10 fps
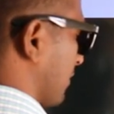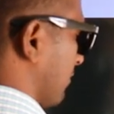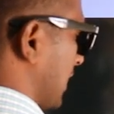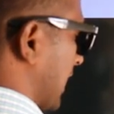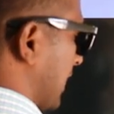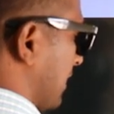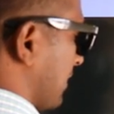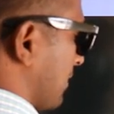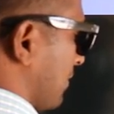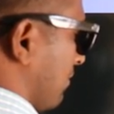we get
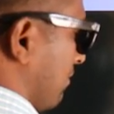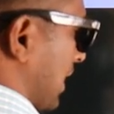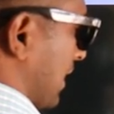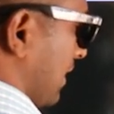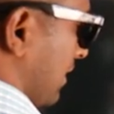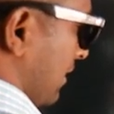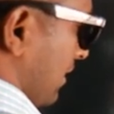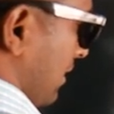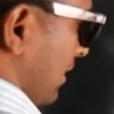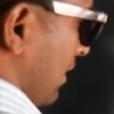1.
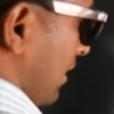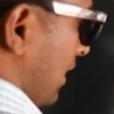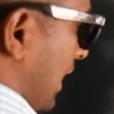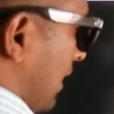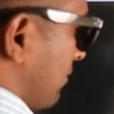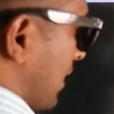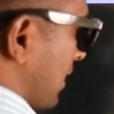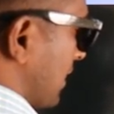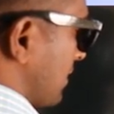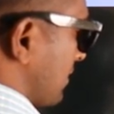After
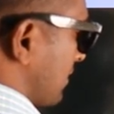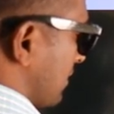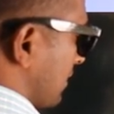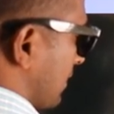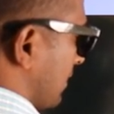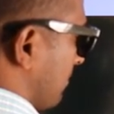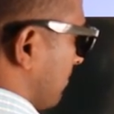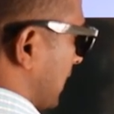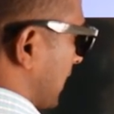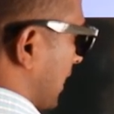this,
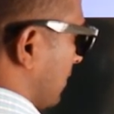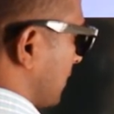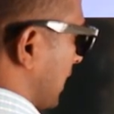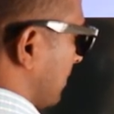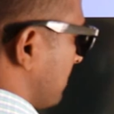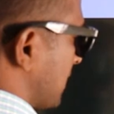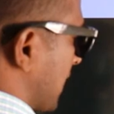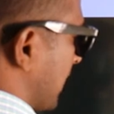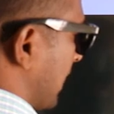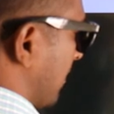bring down the
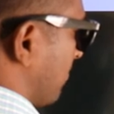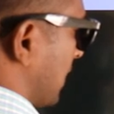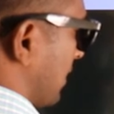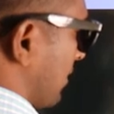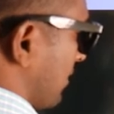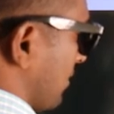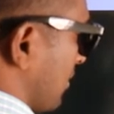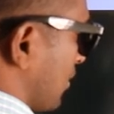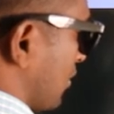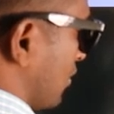beside number,
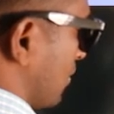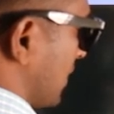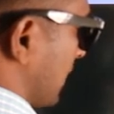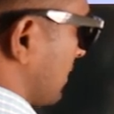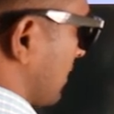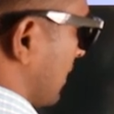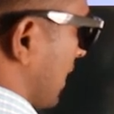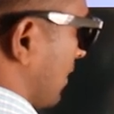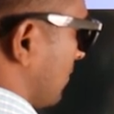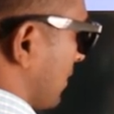so 6
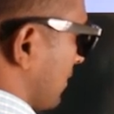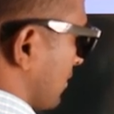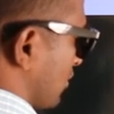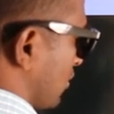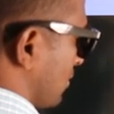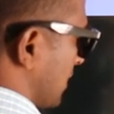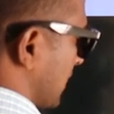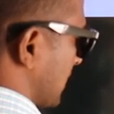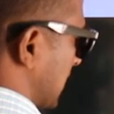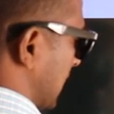down, so
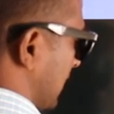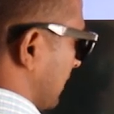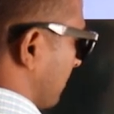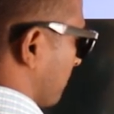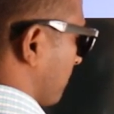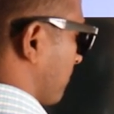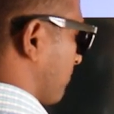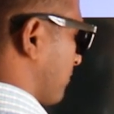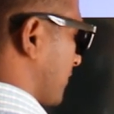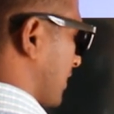16.
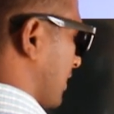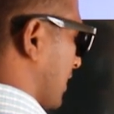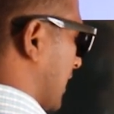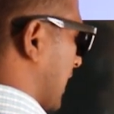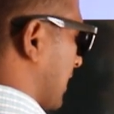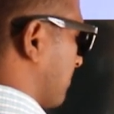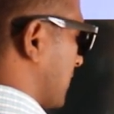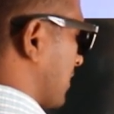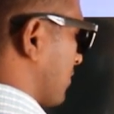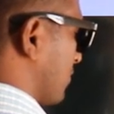A
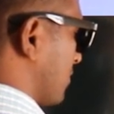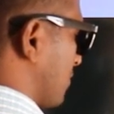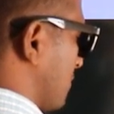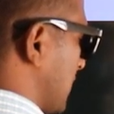number close to